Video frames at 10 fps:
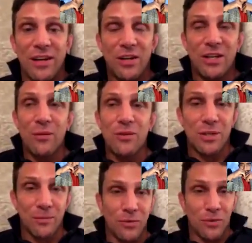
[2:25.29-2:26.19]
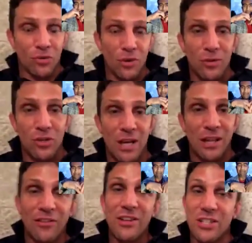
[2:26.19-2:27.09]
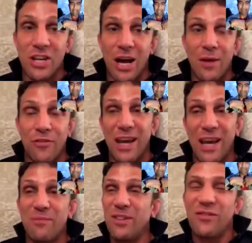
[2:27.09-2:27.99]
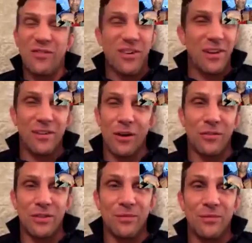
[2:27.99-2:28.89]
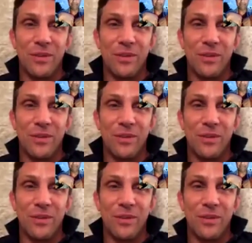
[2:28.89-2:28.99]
You don't want someone to scream and shout. There is a time for that, but not very often.